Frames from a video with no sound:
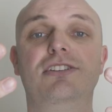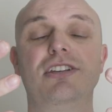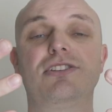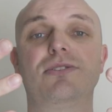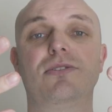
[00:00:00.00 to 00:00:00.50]

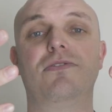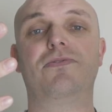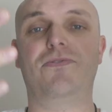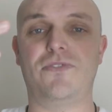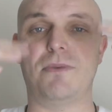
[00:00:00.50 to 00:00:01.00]
just sort
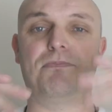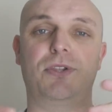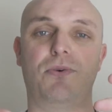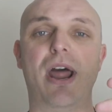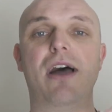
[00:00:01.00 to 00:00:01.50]
of
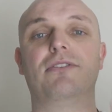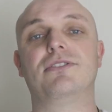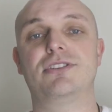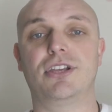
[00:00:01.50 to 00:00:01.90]
flipped around.